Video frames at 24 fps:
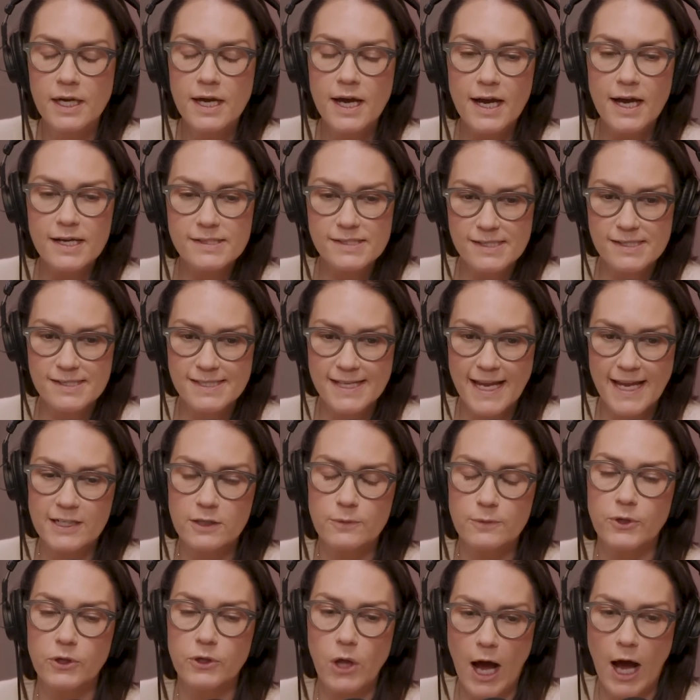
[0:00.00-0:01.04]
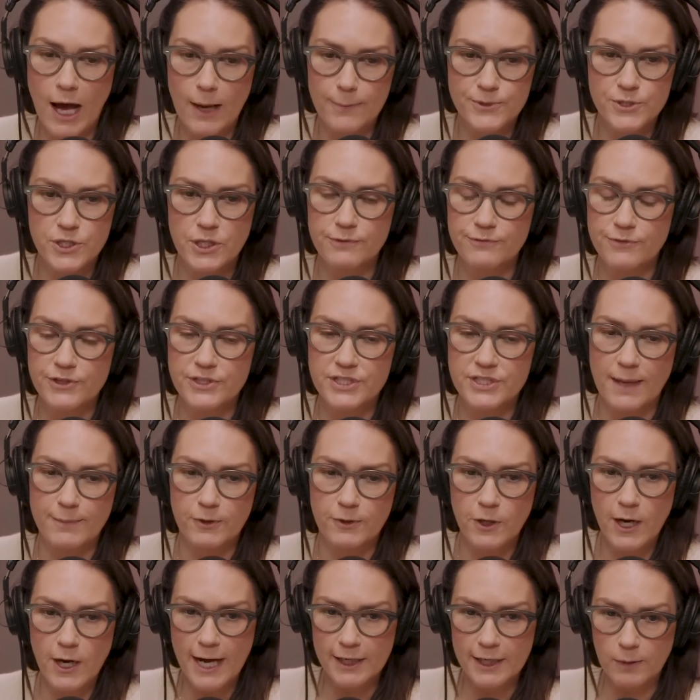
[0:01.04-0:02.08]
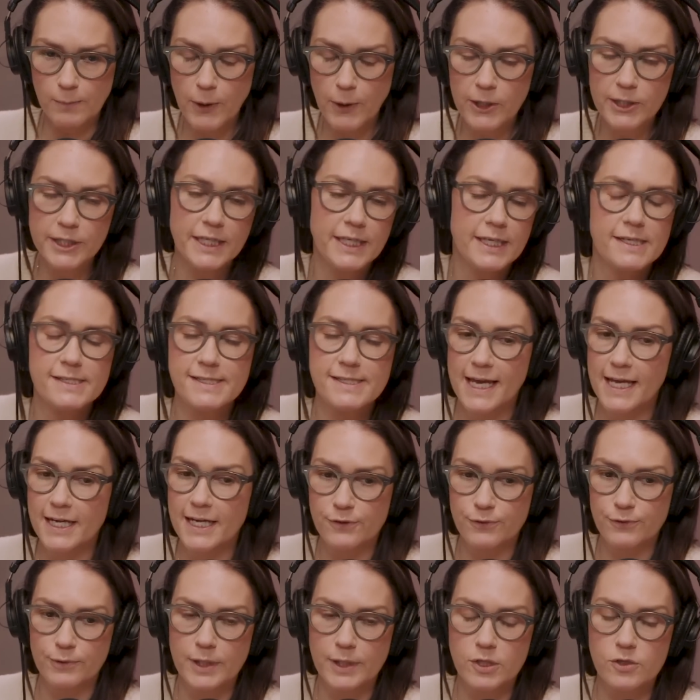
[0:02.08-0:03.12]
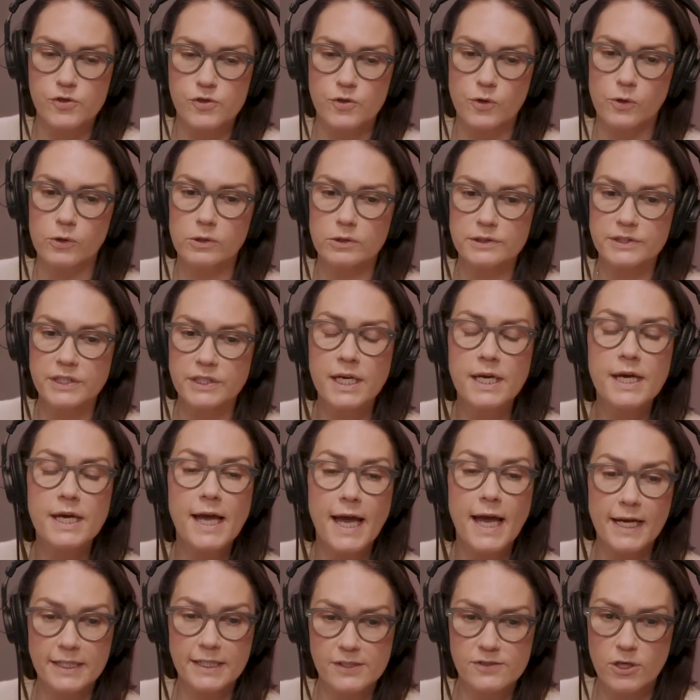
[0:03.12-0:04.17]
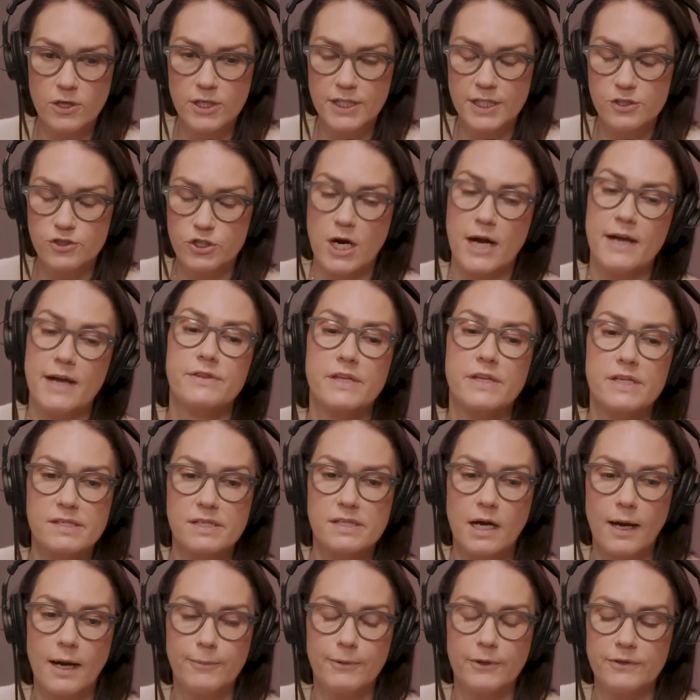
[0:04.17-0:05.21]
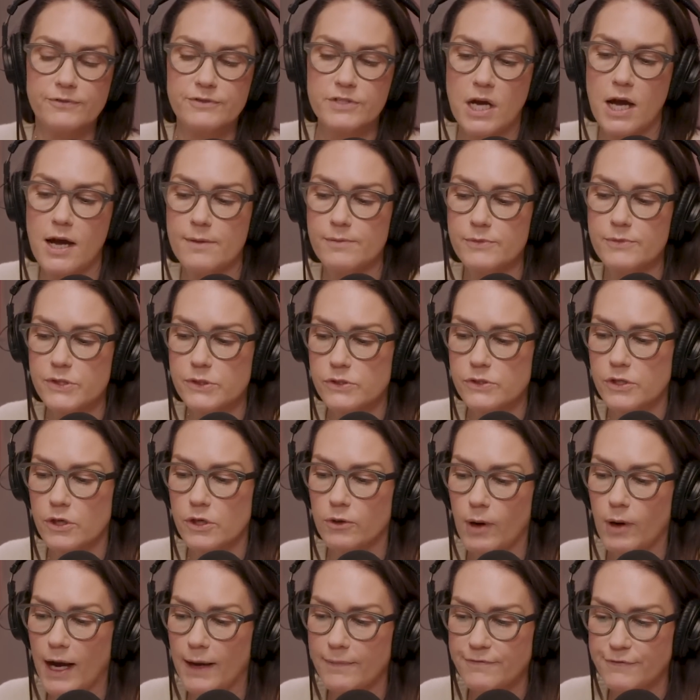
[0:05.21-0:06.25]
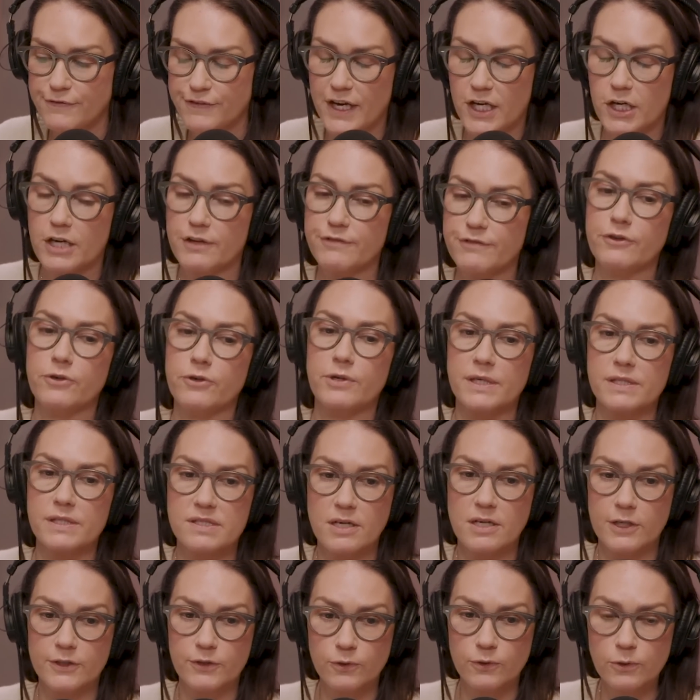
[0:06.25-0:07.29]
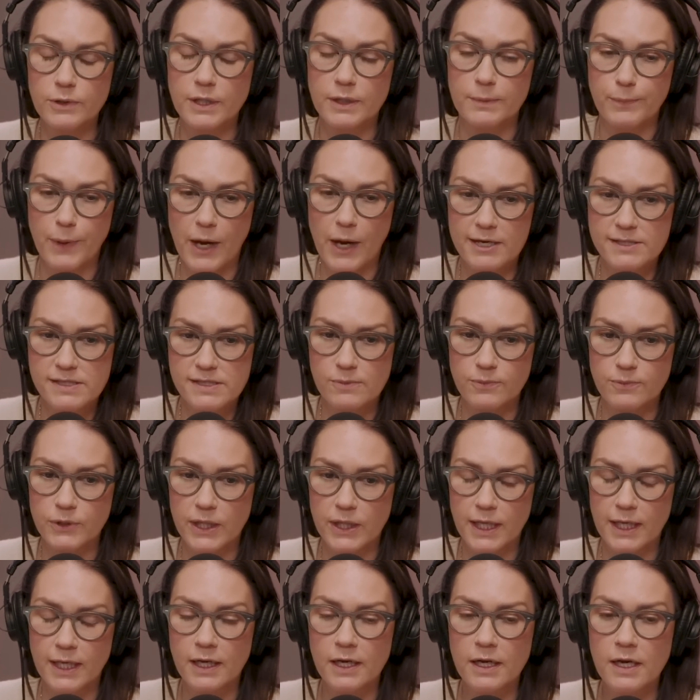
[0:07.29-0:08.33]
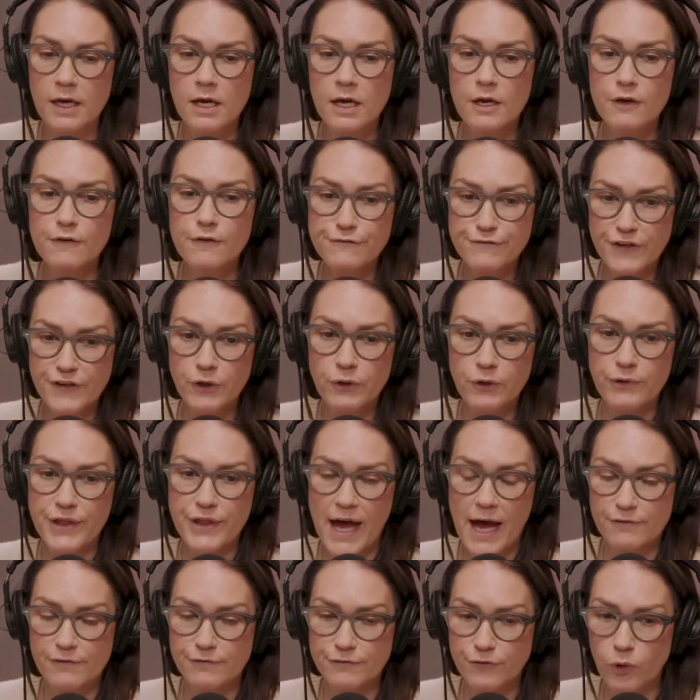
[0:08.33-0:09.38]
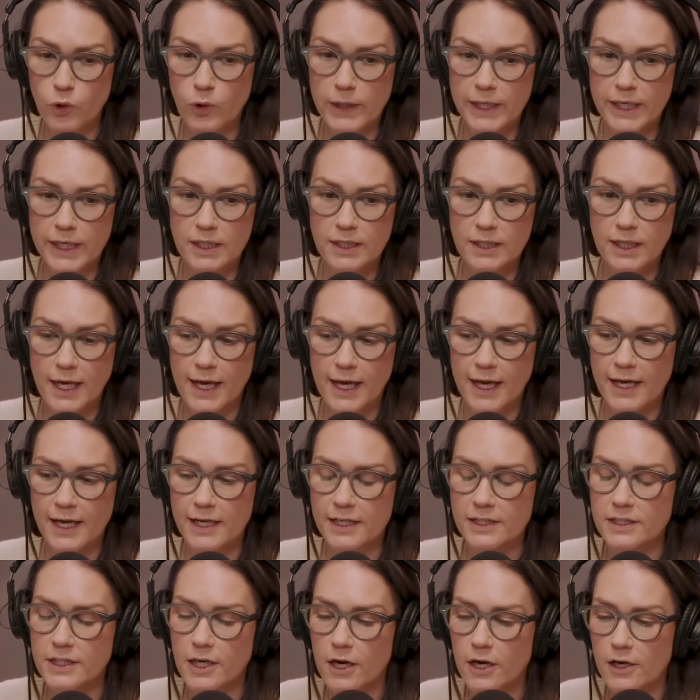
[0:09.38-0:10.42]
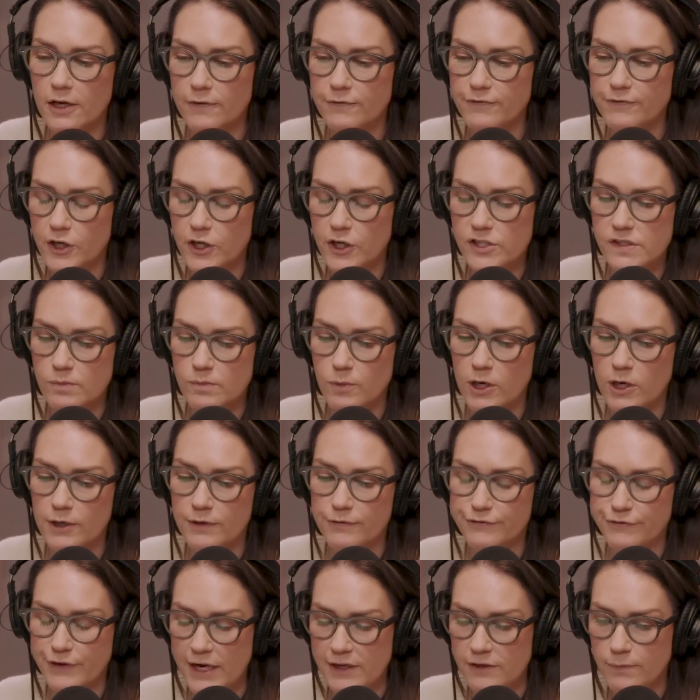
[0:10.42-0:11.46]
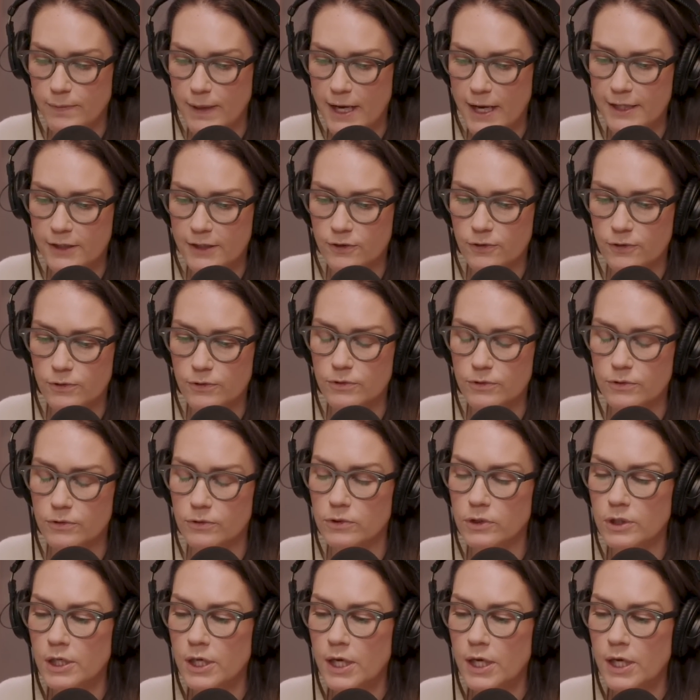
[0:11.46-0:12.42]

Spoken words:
a sustainable option for the Democratic Party. He's 83 years old, and he's already tried this a couple of times. So I'm very focused on who can possibly fill that void. And a very smart friend of mine who